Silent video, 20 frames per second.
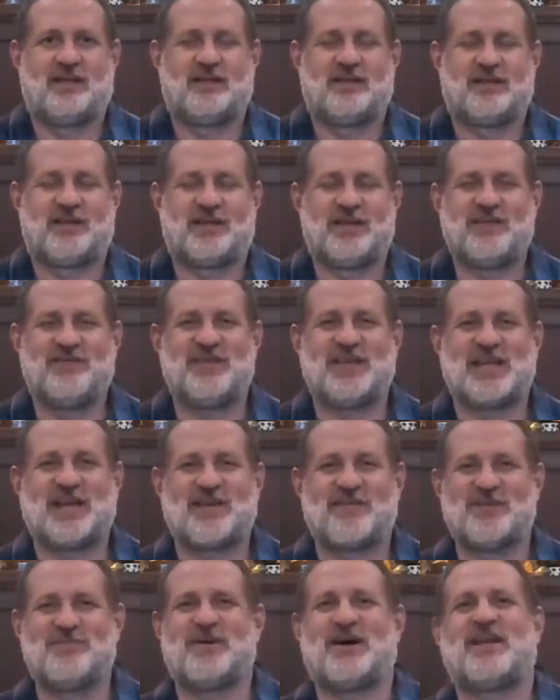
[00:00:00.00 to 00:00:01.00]
Good evening,
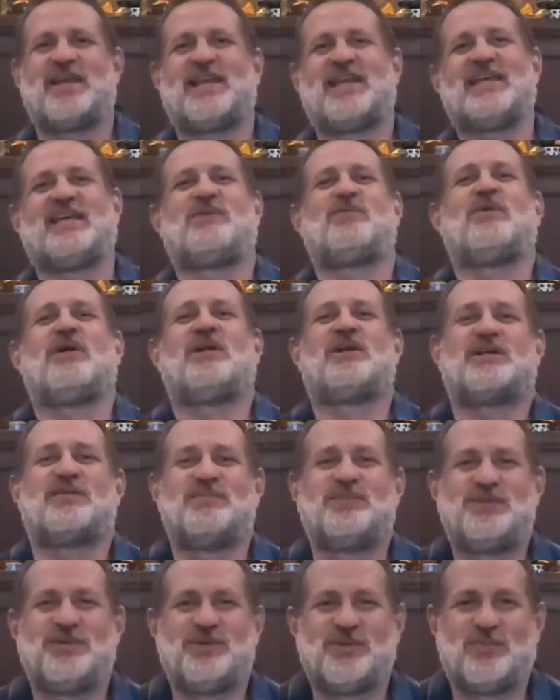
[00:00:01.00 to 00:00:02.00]
everybody.
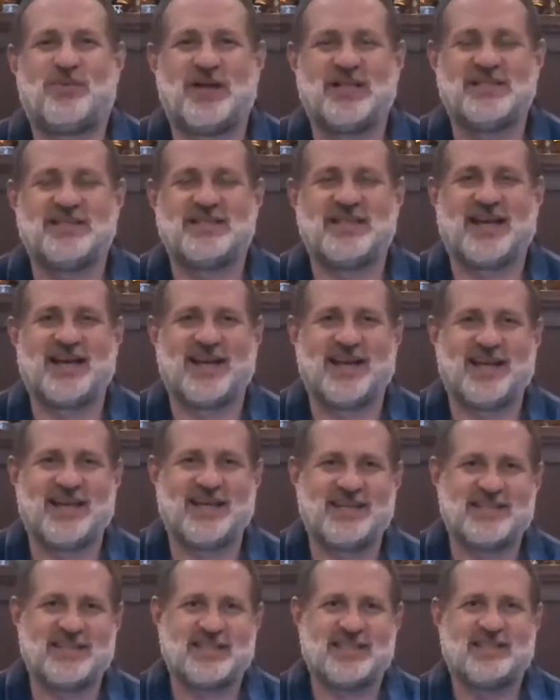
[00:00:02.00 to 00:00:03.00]
Welcome to the Wednesday
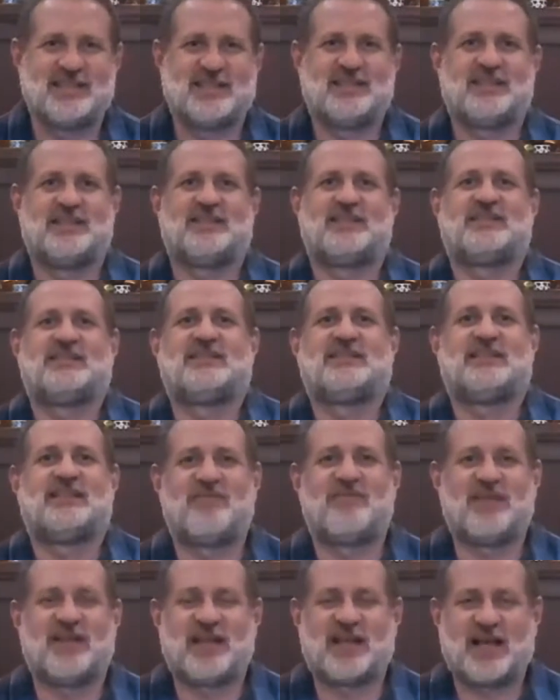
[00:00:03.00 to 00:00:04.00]
night
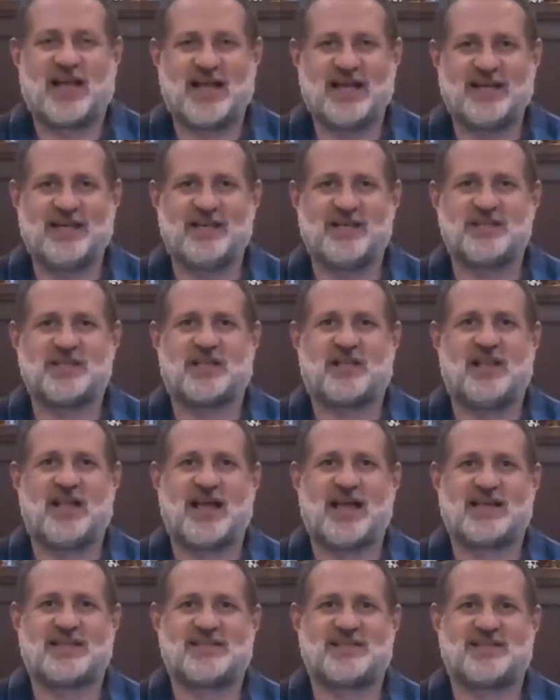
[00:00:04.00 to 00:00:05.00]
loving kindness
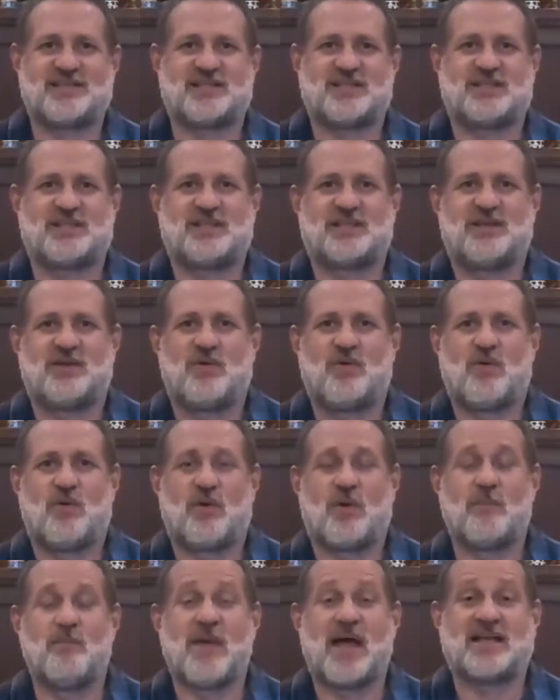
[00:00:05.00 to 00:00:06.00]
class
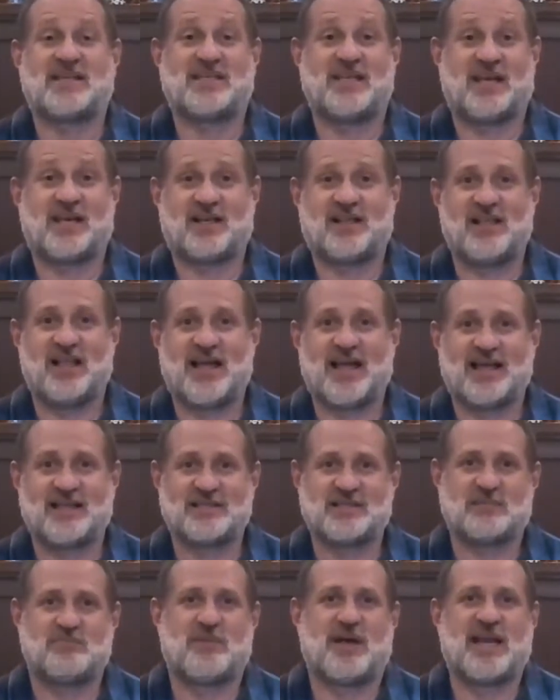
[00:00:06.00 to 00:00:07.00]
or metta
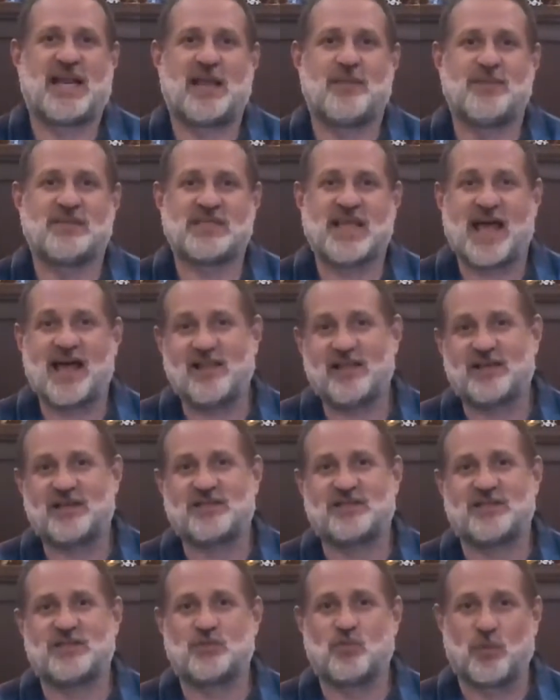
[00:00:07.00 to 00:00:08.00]
class. My name is
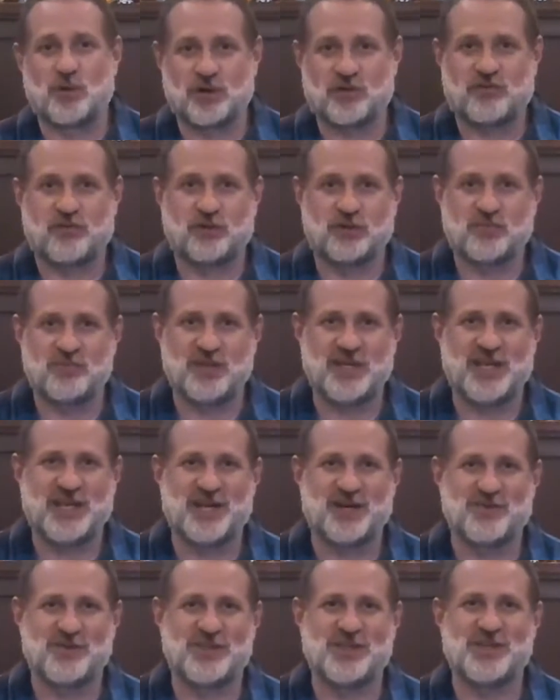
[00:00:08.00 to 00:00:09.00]
Alex. It's wonderful to be
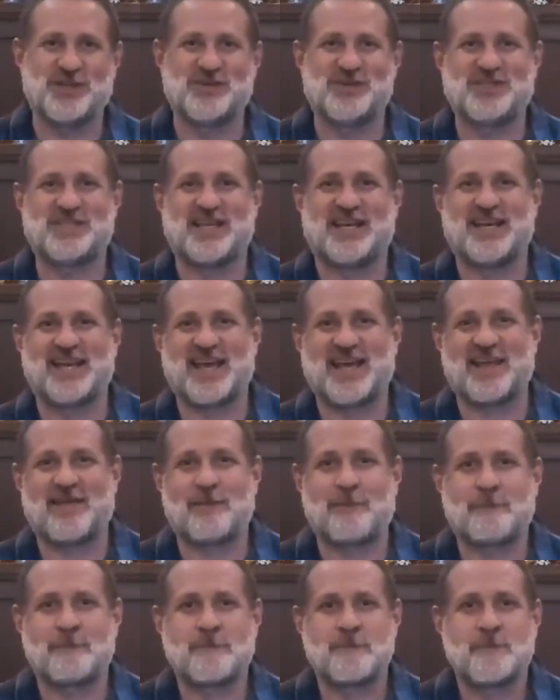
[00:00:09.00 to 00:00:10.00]
here with you
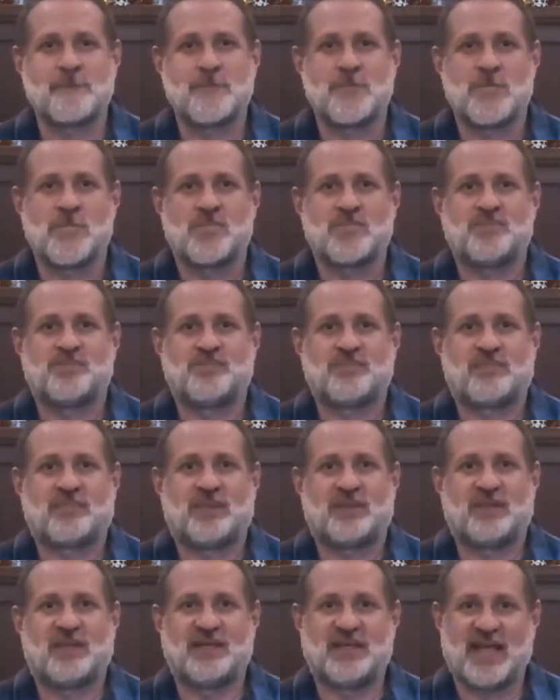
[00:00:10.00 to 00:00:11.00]
tonight,
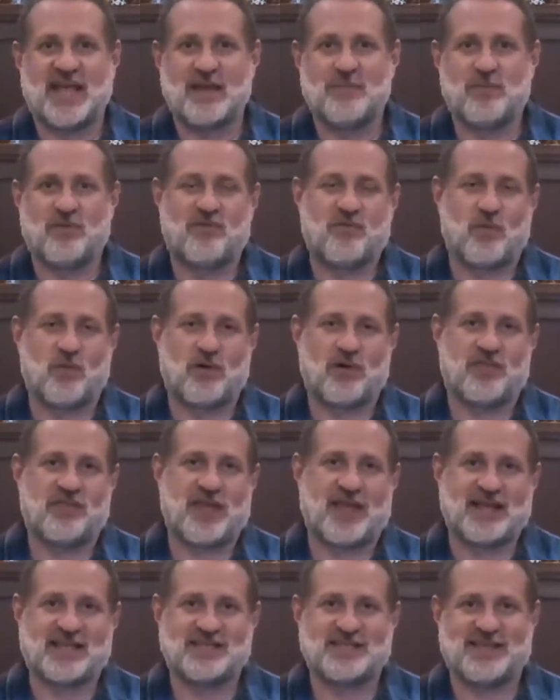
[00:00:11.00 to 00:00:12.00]
the day before
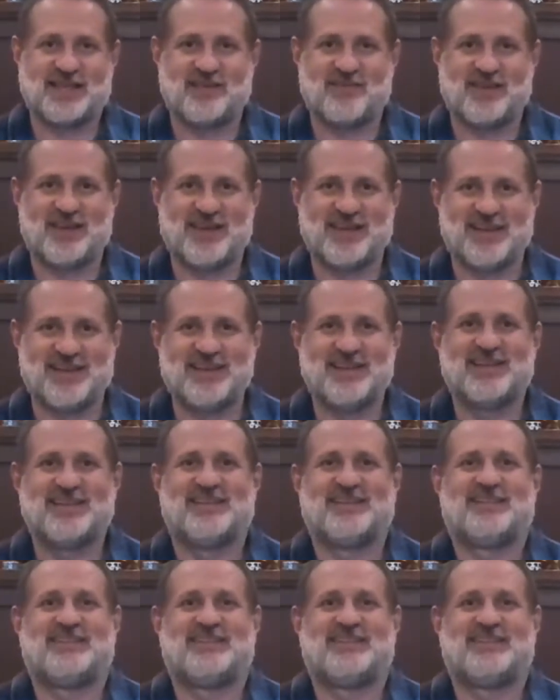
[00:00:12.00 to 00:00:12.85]
Thanksgiving.